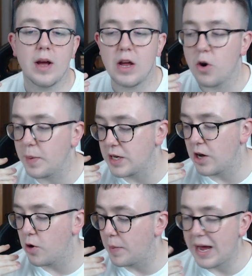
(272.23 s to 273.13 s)
it'll be
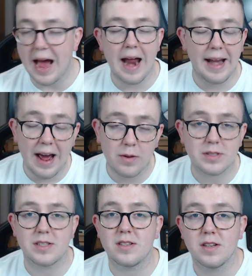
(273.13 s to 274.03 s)
it'll be
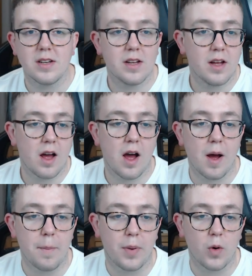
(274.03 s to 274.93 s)
announced,
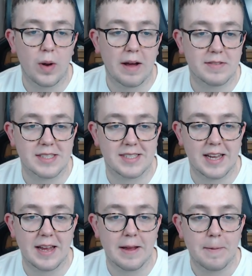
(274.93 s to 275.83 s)
um, but we'll have to see.